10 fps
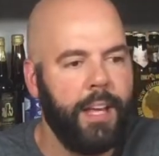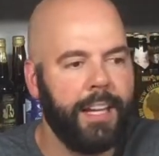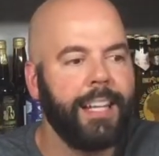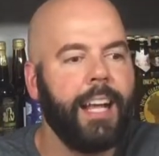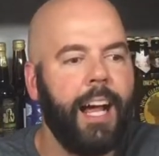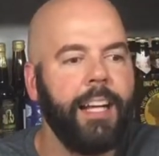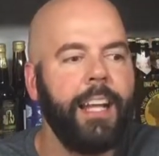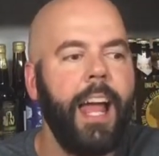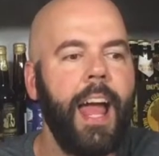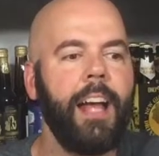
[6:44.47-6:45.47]
And it kind
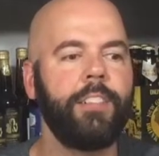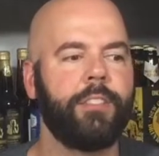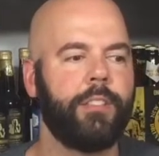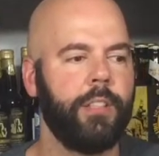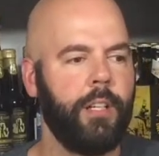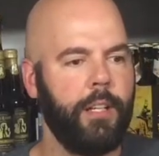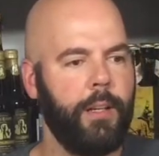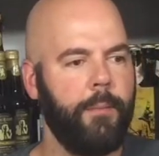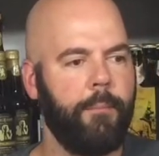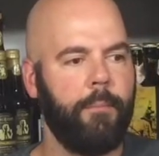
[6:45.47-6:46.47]
of has
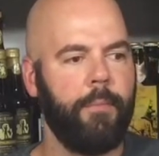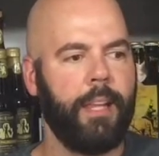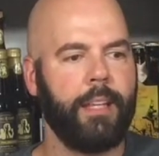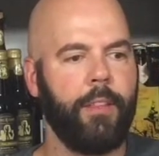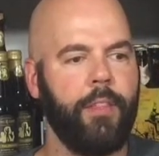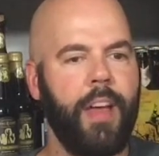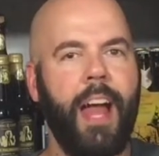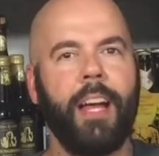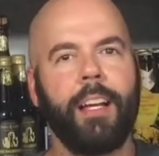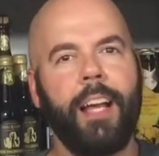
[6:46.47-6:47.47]
like
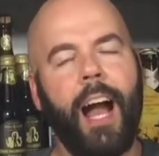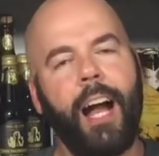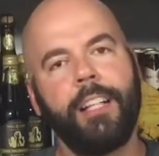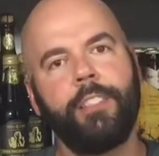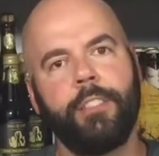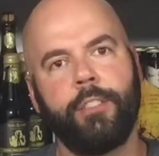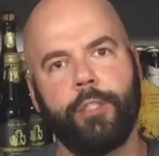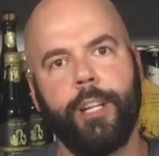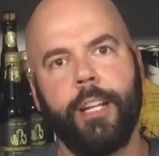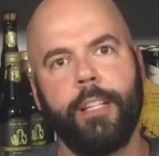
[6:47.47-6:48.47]
that
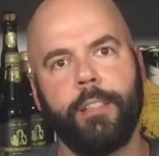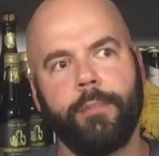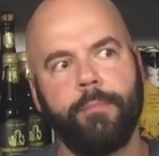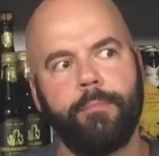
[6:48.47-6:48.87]
concentrate.